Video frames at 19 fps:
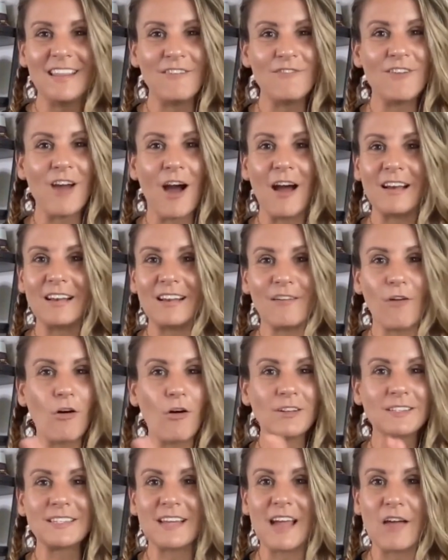they've got it
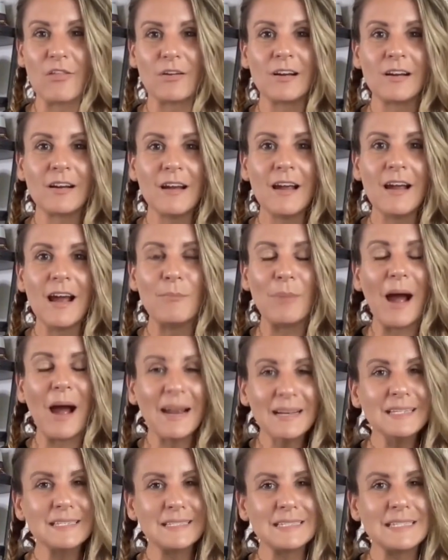all together,
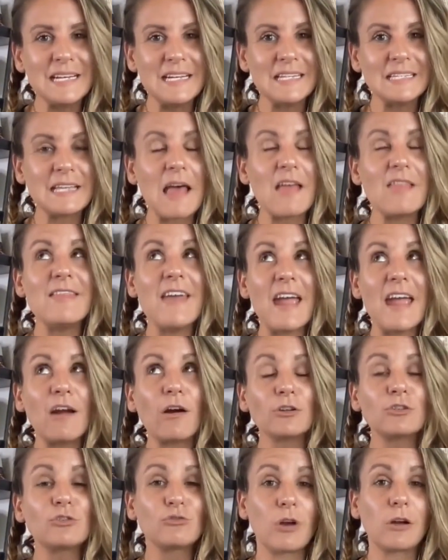behind the scenes, they
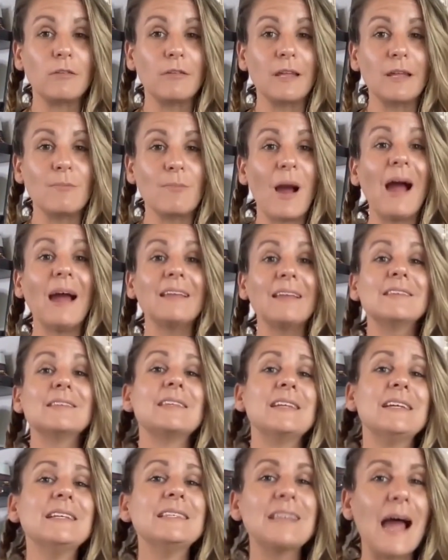are struggling. Behind the
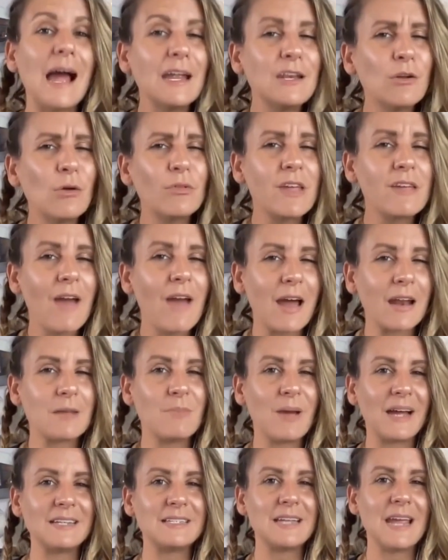scenes, I know they've had a
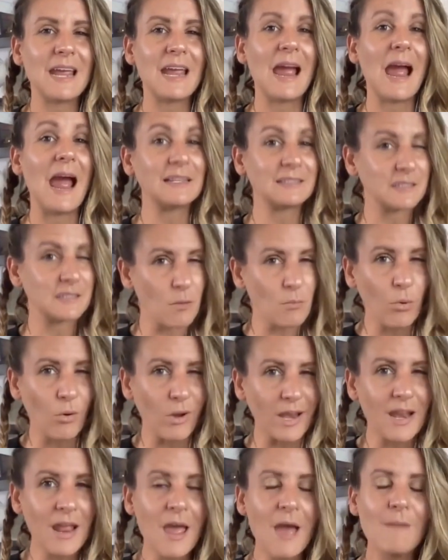bad day at some
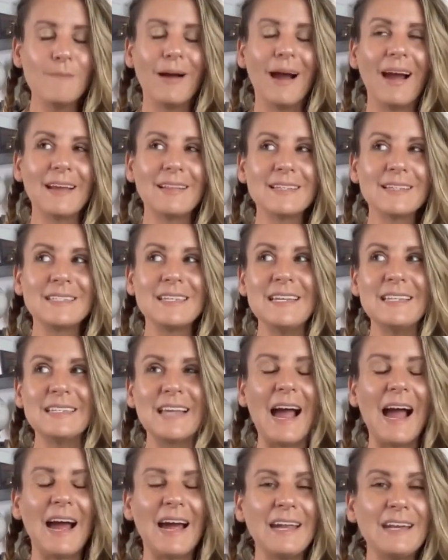point. Behind the scenes,
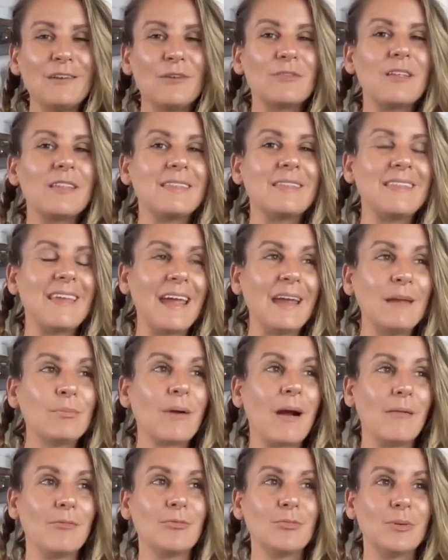I know that they
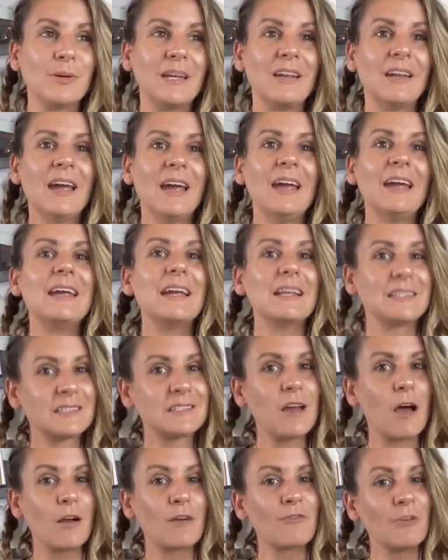probably get
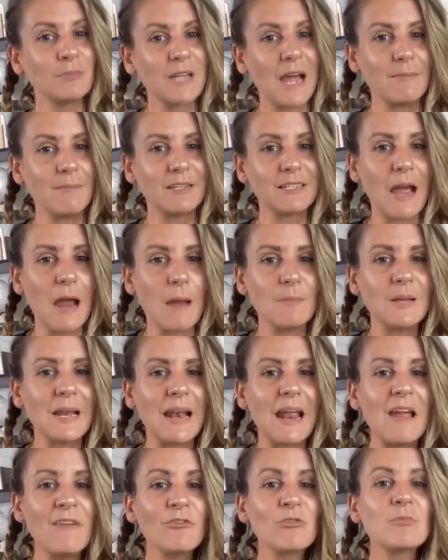stuck from time to time.
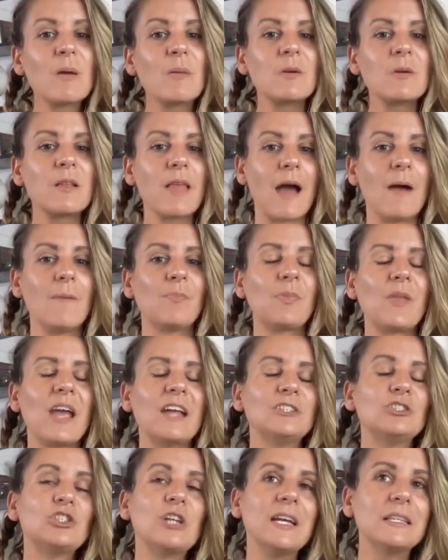And I have to remember that.
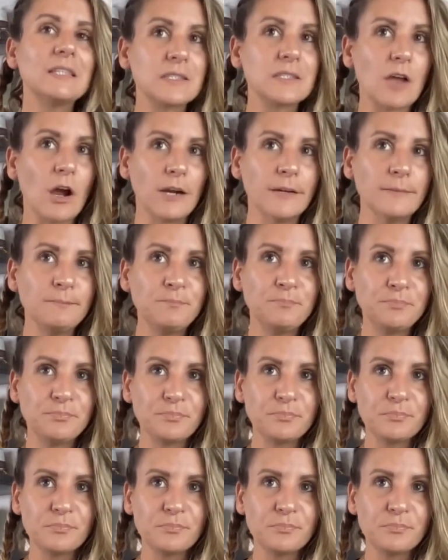And chances are,